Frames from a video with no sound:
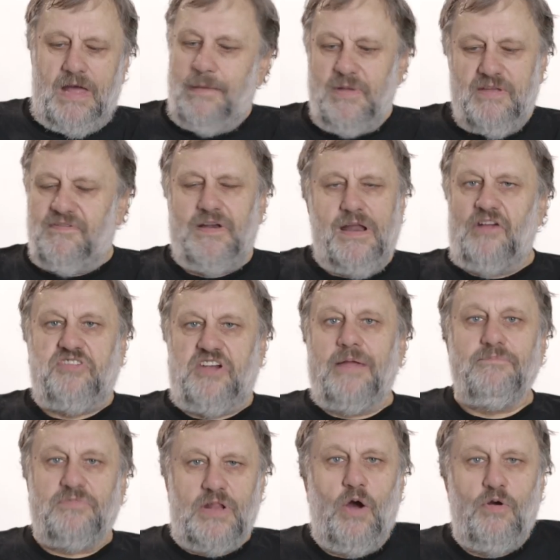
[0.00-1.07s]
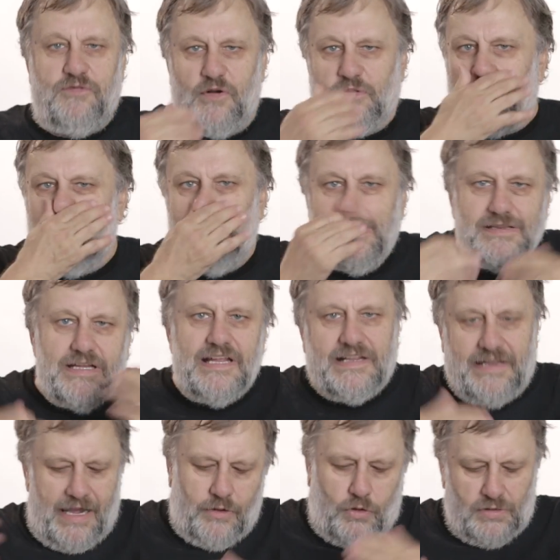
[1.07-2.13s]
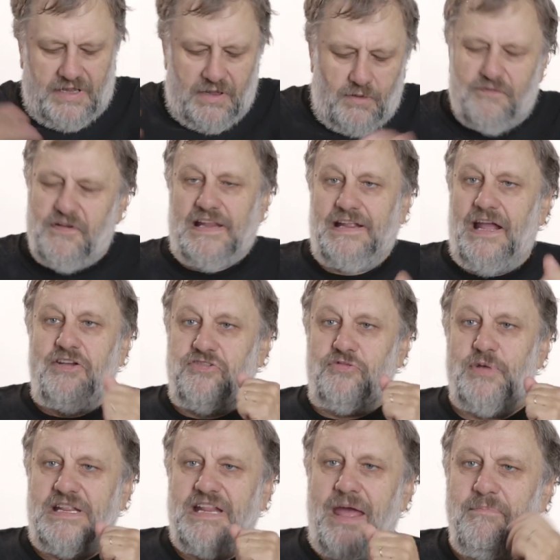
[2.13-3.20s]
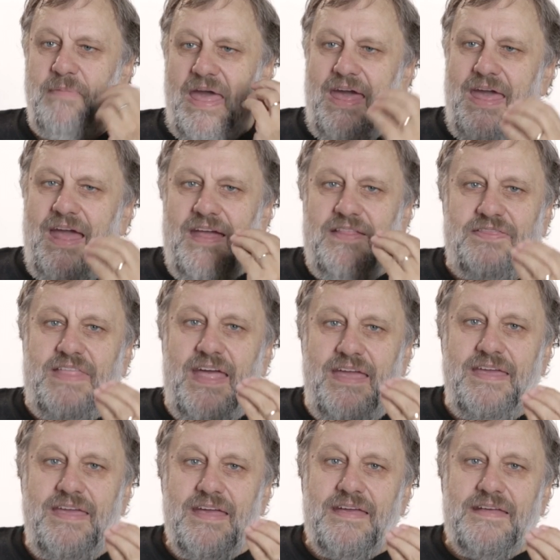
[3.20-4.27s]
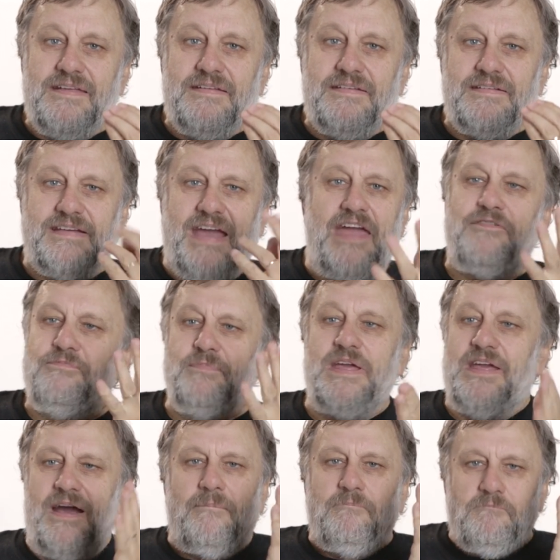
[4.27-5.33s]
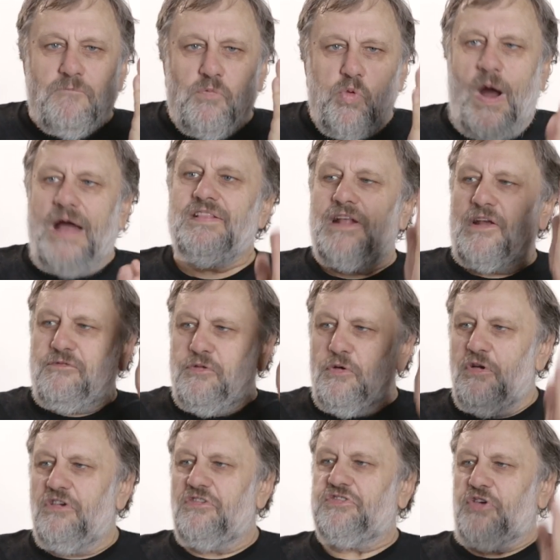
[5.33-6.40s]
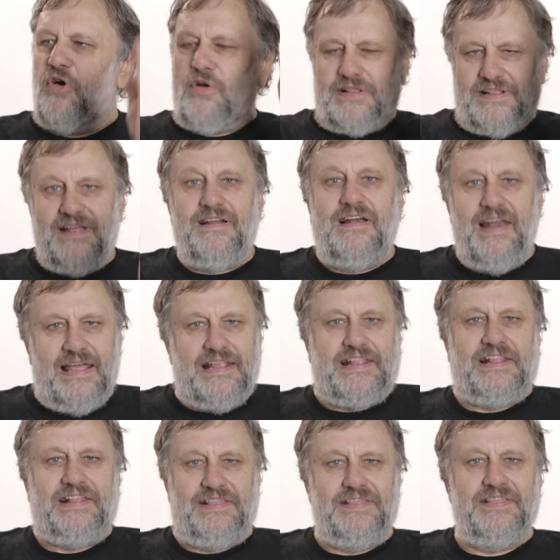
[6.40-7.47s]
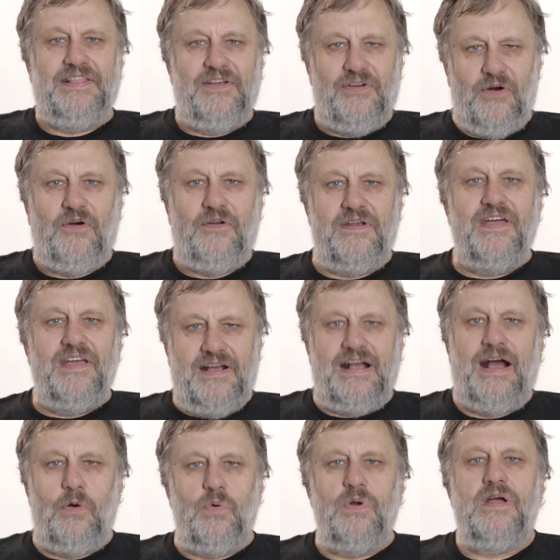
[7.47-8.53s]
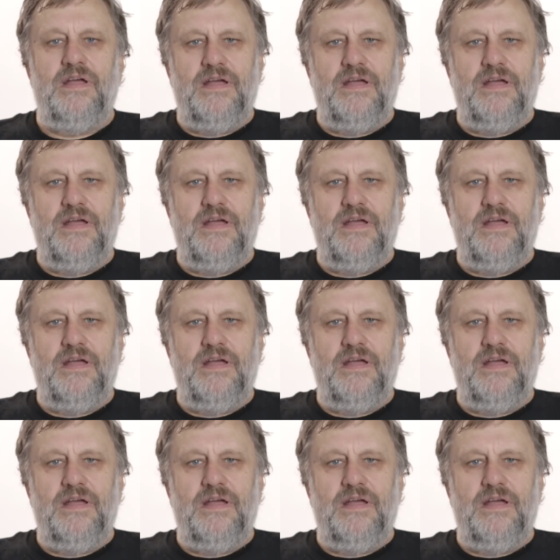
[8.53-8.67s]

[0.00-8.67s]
I'm even ashamed now for doing this. I got in conversation with them and they gave me a wonderful short lesson on how